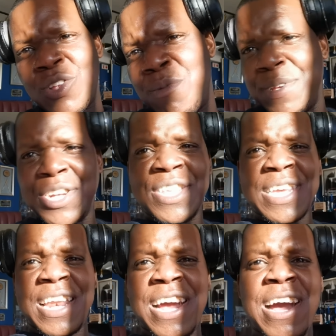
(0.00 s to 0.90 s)
is the machine
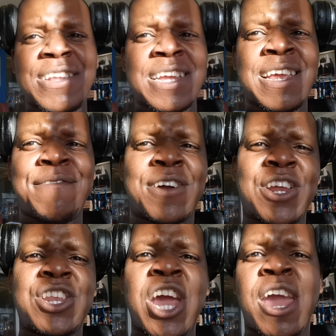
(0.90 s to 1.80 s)
signing out and have a
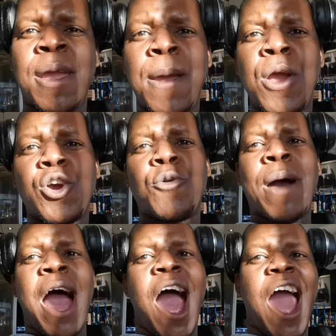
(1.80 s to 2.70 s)
great day.
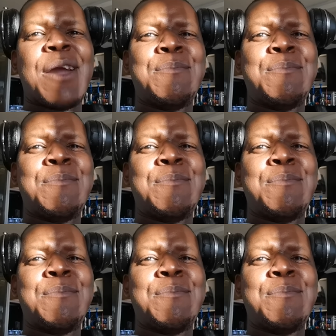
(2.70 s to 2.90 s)
Goodbye.